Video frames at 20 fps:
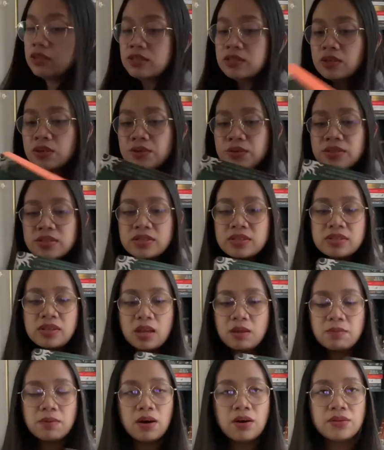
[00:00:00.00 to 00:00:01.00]
So it's the
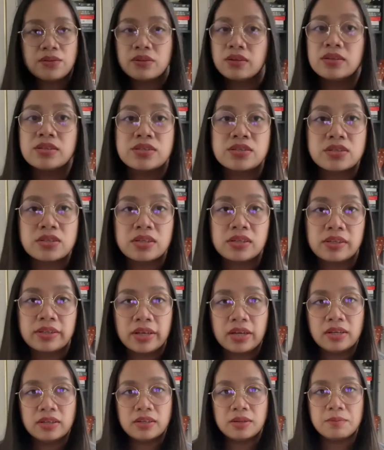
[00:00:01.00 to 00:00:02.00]
same author as To Kill a
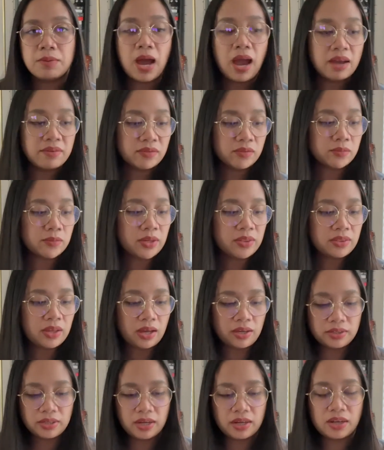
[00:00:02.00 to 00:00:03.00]
Kingdom. I haven't read
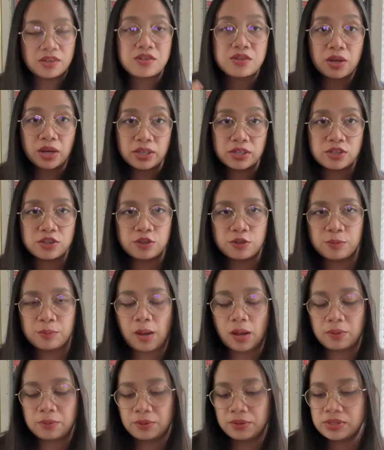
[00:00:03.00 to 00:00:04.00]
that yet. I tried to,
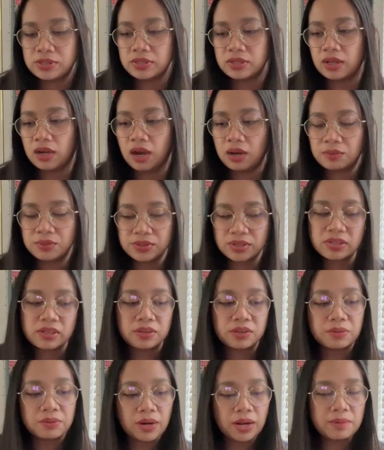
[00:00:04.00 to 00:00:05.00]
but I wasn't
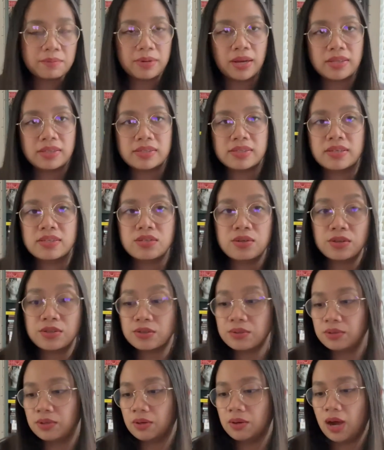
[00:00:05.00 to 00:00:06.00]
in the right mindset, so I
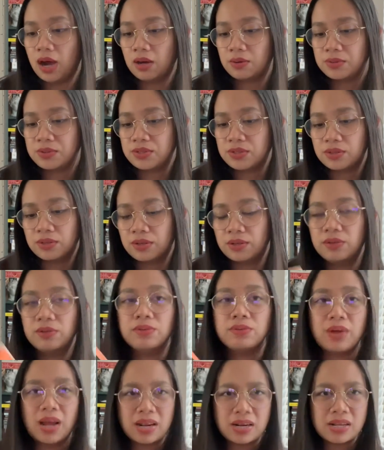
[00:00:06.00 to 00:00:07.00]
don't know how
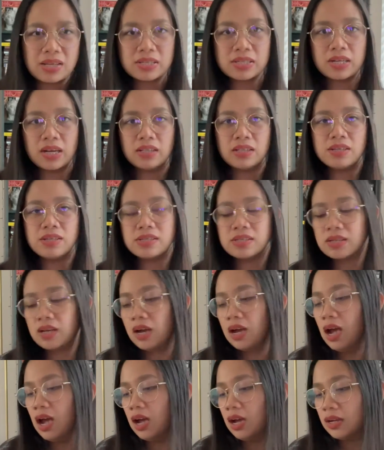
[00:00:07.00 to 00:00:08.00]
her writing style is
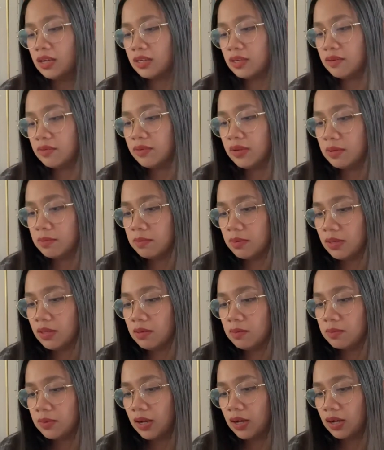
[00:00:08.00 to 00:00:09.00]
gonna fit
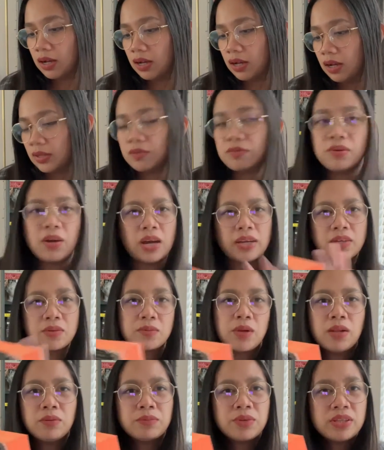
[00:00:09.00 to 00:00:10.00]
me. But if you want,
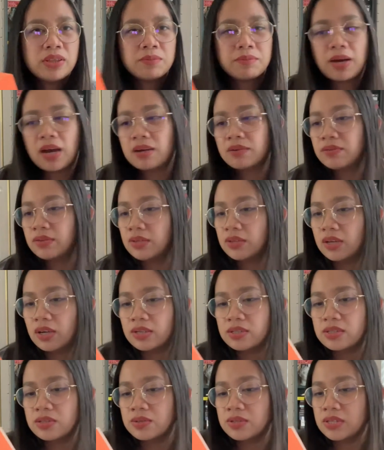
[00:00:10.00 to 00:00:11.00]
I'll read the back for you
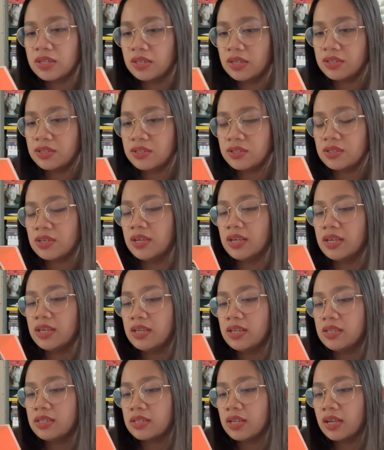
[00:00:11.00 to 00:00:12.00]
guys. So Celestra
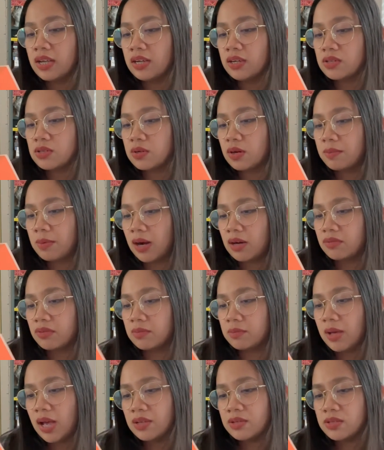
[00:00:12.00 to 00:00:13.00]
is heir to a powerful
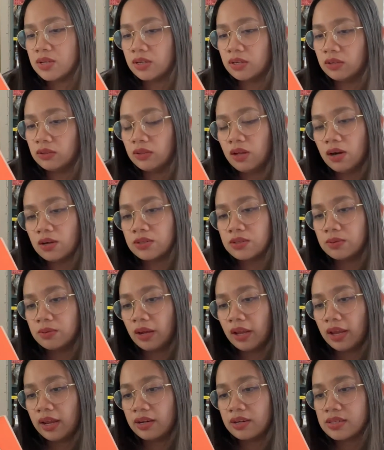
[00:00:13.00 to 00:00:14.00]
magic, locked
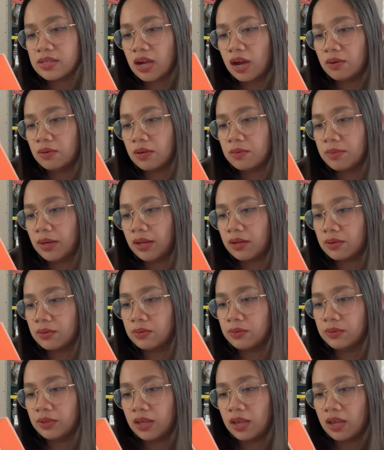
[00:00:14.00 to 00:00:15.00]
away in a tower by a
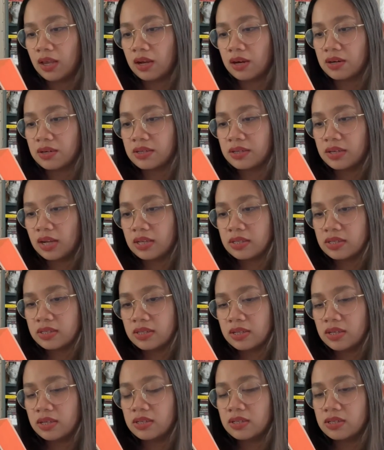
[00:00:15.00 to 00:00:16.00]
cruel king. Her
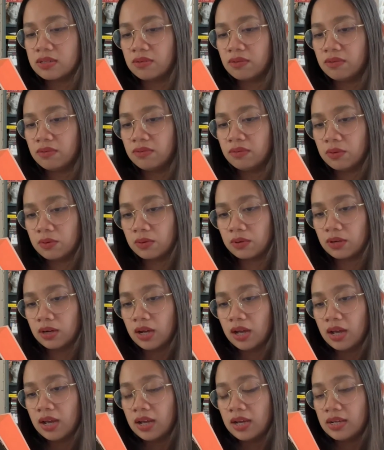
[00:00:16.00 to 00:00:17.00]
destiny is to
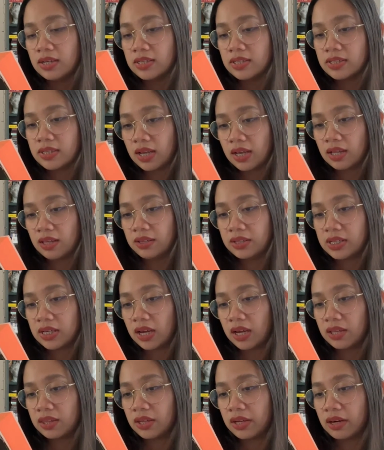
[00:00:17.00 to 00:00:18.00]
foretell
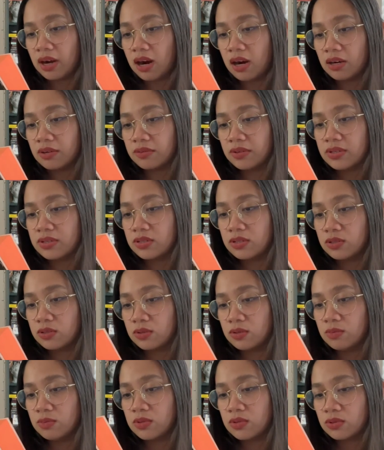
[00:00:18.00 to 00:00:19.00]
death and harvest
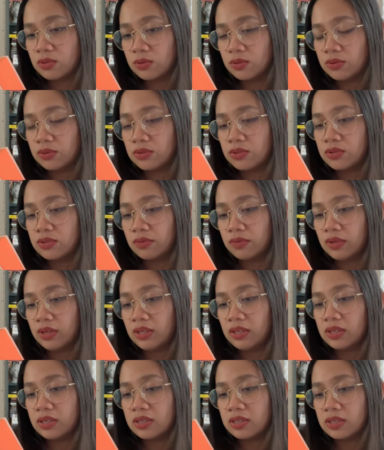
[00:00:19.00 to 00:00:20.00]
doomed souls to
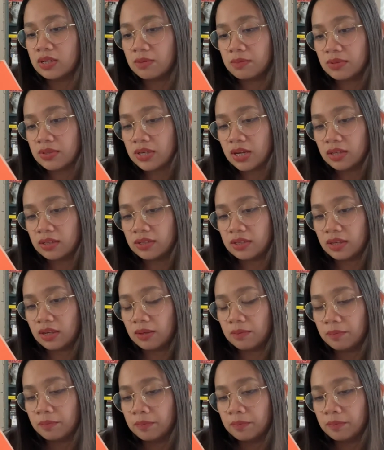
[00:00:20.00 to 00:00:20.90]
feed his immortality.